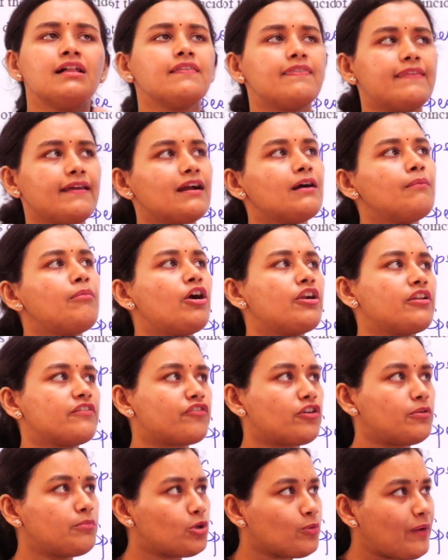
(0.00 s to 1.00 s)
Think about it.
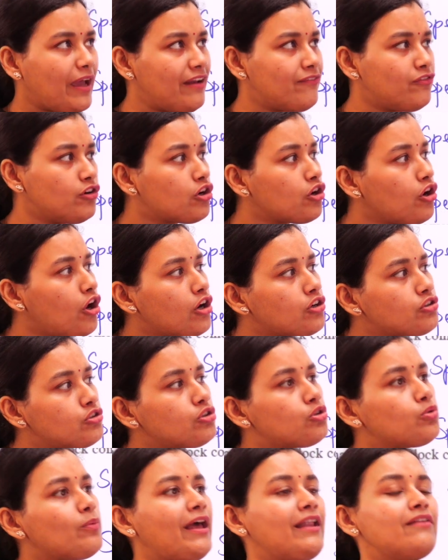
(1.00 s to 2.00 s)
From 12 o'clock to
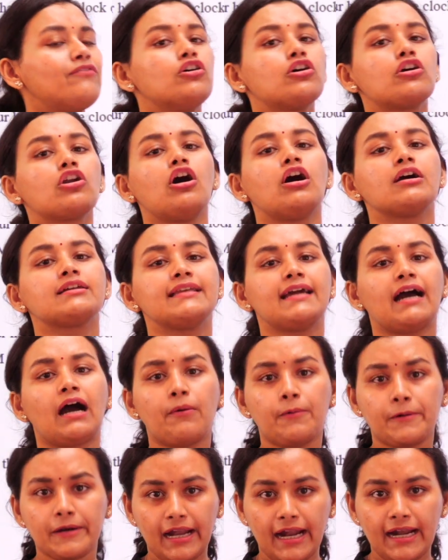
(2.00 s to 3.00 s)
12 o'clock, the
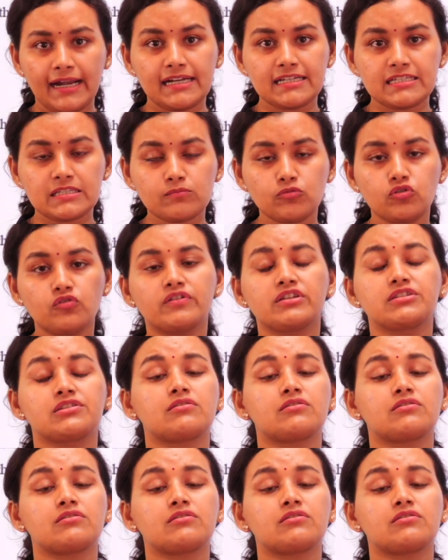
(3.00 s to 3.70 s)
hour hand is moving.